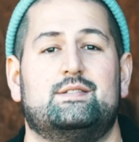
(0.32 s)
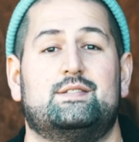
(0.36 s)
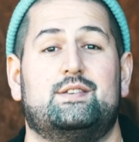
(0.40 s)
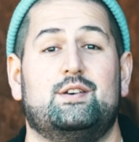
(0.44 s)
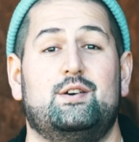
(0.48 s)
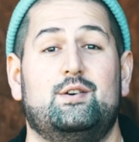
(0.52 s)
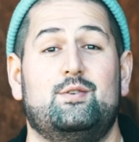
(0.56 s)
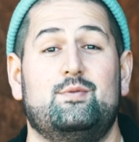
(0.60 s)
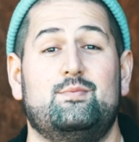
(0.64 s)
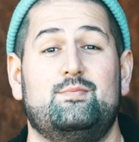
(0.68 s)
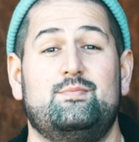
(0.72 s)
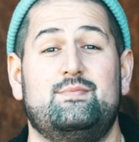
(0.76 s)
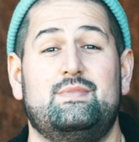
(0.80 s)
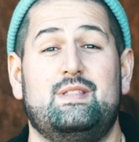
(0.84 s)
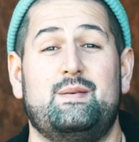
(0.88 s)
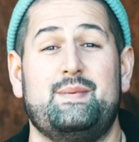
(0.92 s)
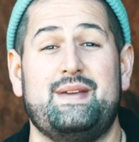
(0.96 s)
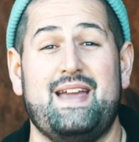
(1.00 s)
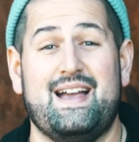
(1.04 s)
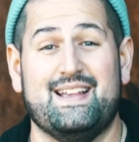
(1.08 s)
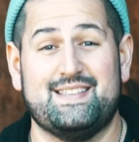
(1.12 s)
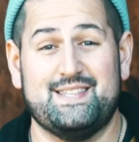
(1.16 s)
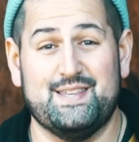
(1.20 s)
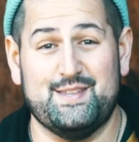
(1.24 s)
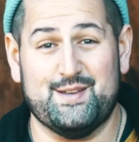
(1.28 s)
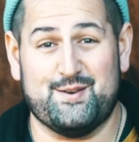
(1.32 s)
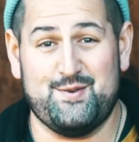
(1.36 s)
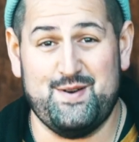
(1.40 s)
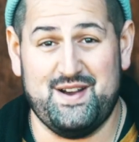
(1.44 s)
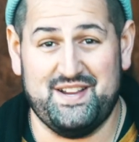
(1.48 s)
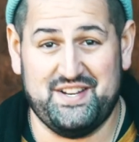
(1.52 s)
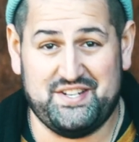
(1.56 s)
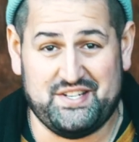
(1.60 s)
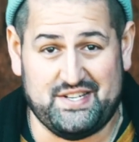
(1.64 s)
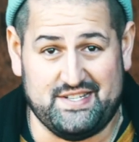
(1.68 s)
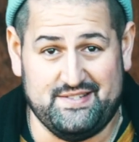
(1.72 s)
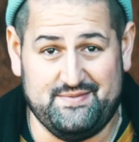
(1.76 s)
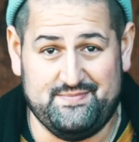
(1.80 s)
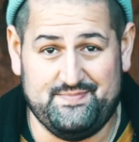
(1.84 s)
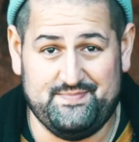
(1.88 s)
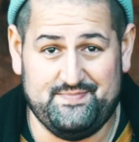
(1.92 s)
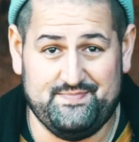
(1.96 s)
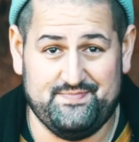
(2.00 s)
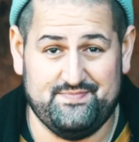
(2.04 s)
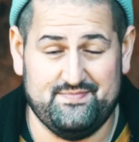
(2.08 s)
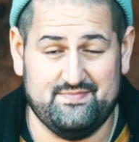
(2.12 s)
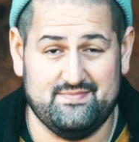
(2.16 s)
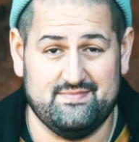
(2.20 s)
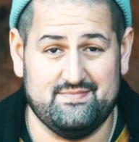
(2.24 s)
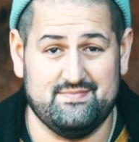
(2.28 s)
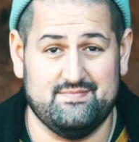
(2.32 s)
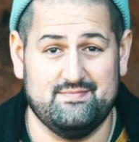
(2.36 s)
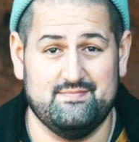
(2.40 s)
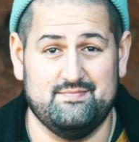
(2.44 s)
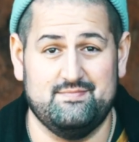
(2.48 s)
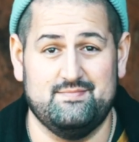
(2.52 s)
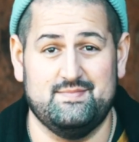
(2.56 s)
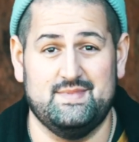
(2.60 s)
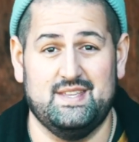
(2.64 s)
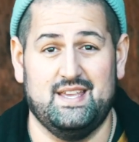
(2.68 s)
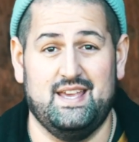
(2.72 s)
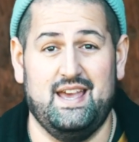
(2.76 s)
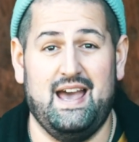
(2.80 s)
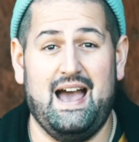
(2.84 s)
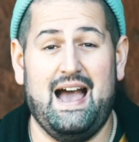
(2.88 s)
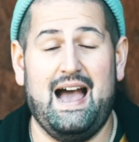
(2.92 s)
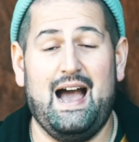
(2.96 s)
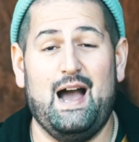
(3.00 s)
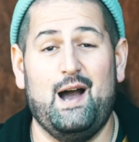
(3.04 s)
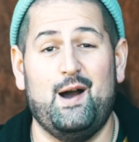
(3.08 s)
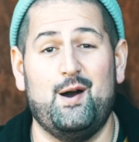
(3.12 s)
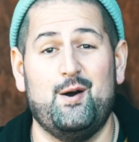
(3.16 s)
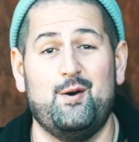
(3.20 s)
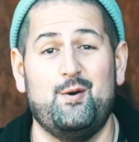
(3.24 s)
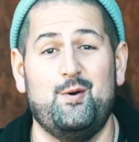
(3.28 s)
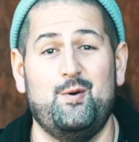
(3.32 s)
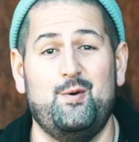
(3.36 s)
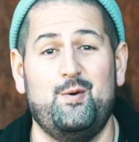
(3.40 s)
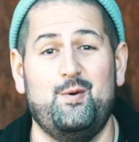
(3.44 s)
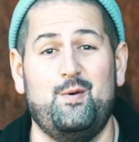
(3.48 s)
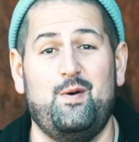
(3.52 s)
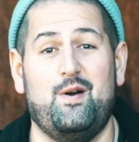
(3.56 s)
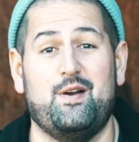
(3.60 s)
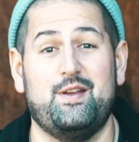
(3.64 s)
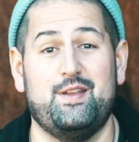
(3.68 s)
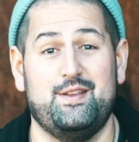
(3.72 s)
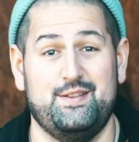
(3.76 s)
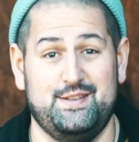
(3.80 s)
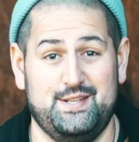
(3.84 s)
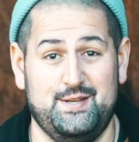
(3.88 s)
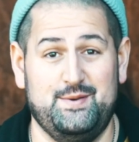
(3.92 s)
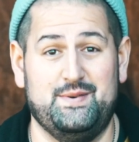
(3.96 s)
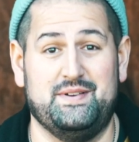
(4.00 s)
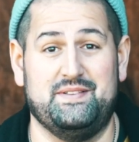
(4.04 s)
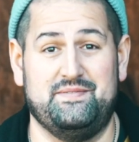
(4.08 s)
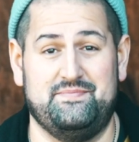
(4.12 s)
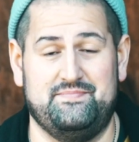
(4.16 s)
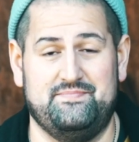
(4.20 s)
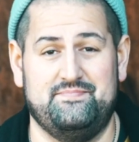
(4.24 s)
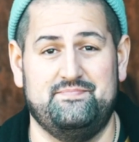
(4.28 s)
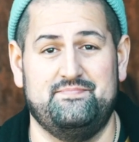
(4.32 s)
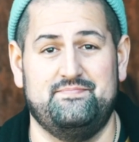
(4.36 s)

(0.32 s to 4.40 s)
So let me ask you the question. How are you doing?